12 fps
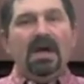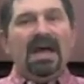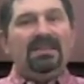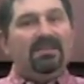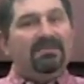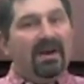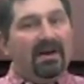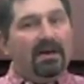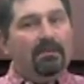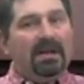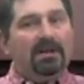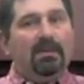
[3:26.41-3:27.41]
At the very
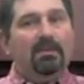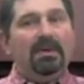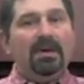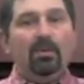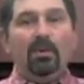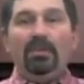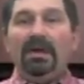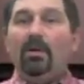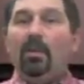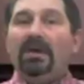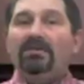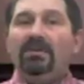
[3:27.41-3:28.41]
minimum, it will be a
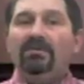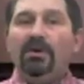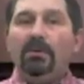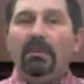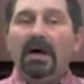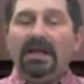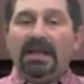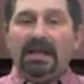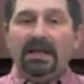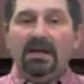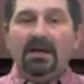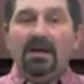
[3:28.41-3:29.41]
waste of your
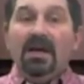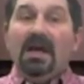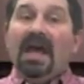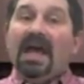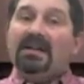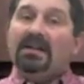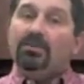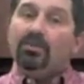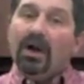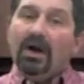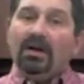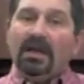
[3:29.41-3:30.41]
money, and in
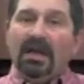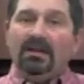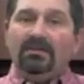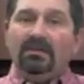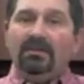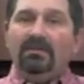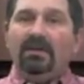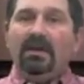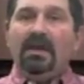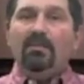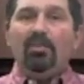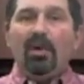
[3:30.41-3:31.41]
rare cases,
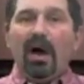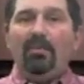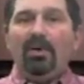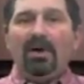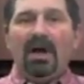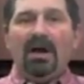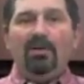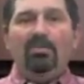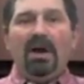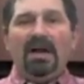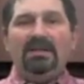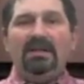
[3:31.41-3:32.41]
improper
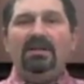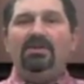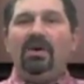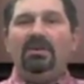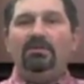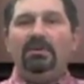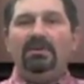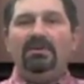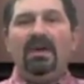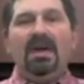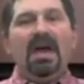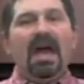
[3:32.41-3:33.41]
chiropractic
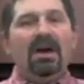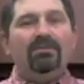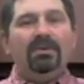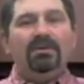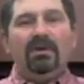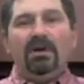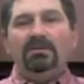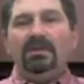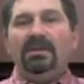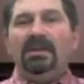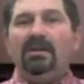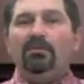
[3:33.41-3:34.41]
adjustments have
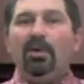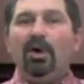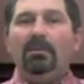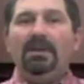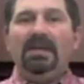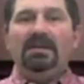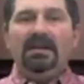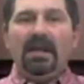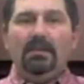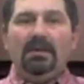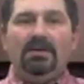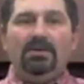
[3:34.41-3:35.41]
resulted in permanent
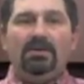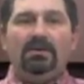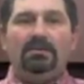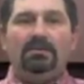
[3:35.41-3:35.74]
damage.